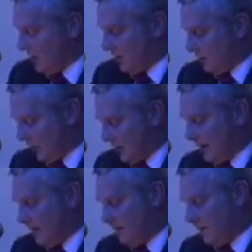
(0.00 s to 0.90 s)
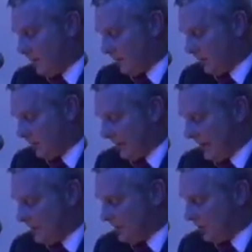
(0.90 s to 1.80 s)
to forgive and to
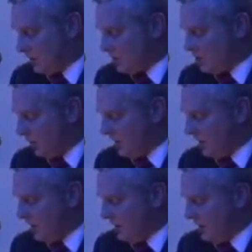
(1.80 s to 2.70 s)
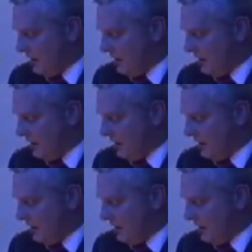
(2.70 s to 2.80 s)
forget and to join